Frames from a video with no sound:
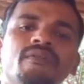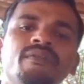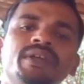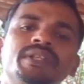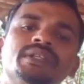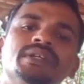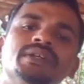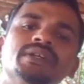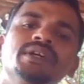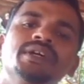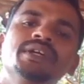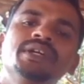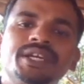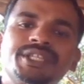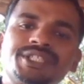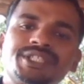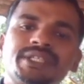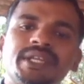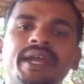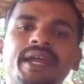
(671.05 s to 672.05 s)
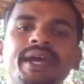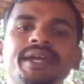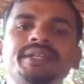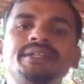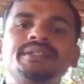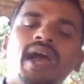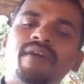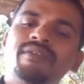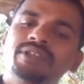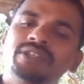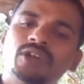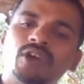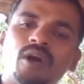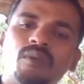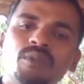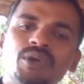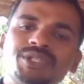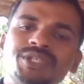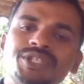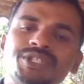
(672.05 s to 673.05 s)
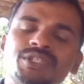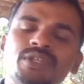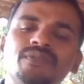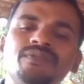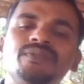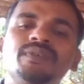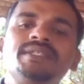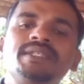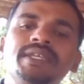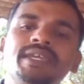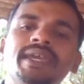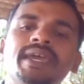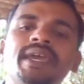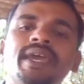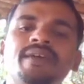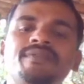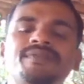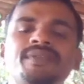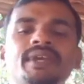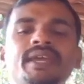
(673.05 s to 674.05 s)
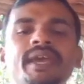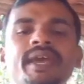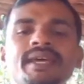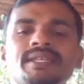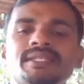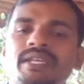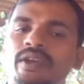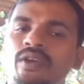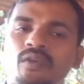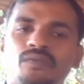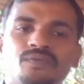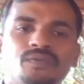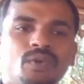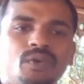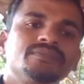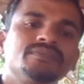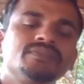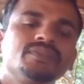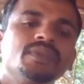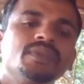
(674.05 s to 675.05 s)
with kirschsteinite having the composition of CaFeSiO4.